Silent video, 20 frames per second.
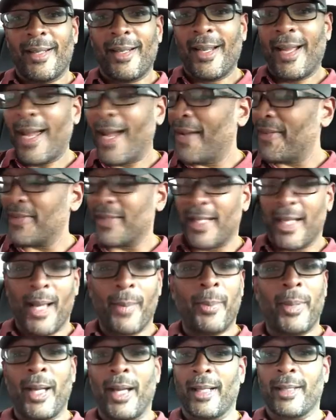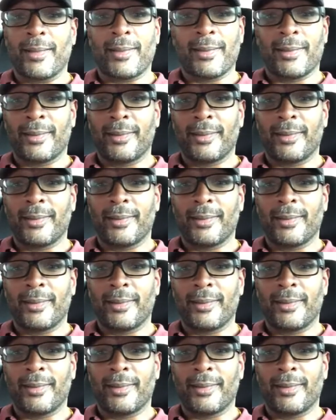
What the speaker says: have Scat Packs.